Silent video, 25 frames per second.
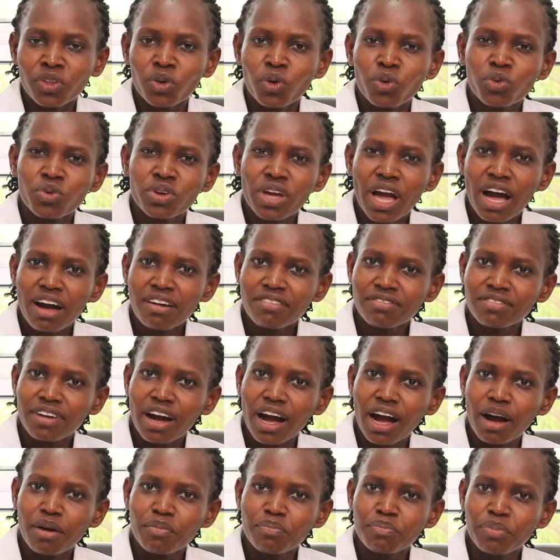When we have
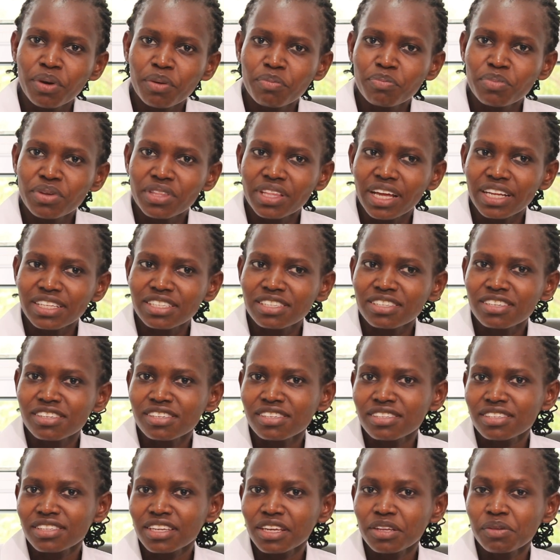a baby that
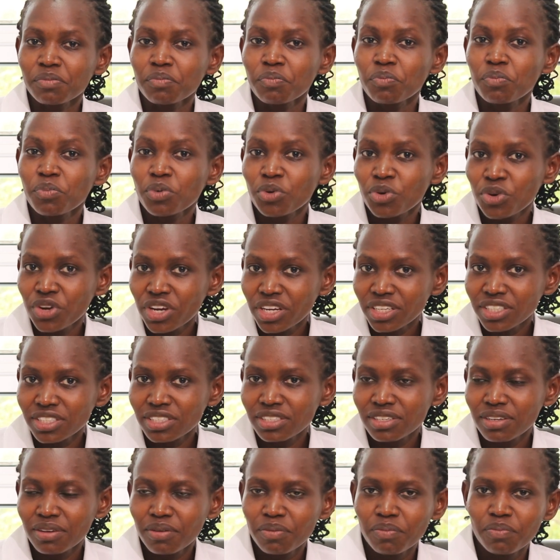is in
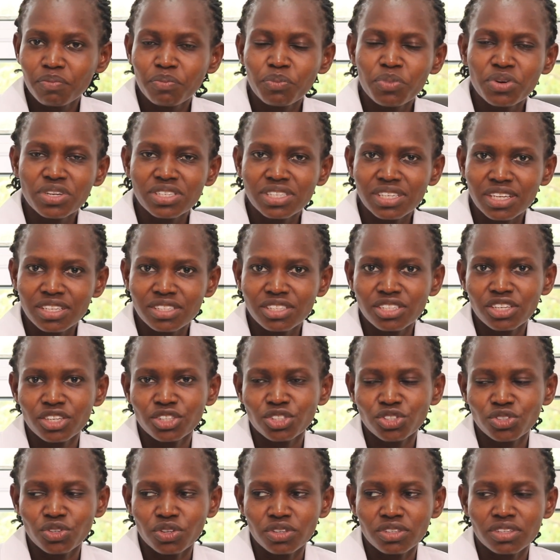breech
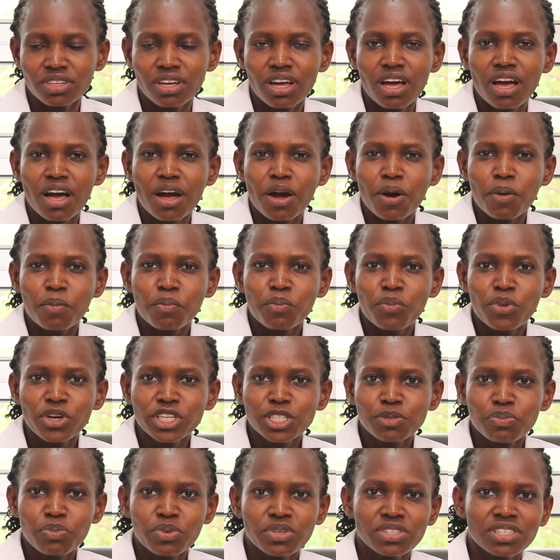presentation,
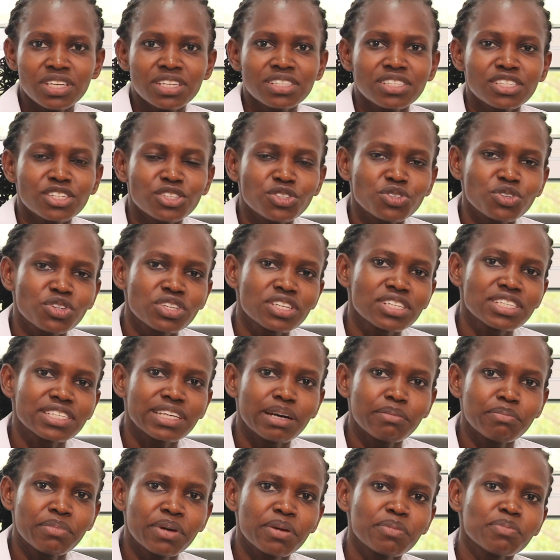breech presentation is
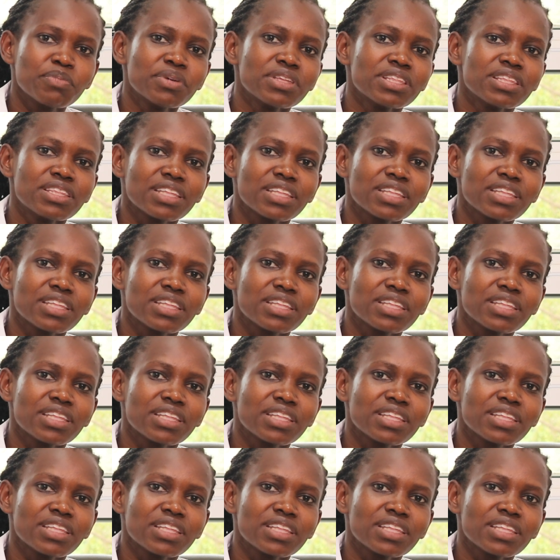a baby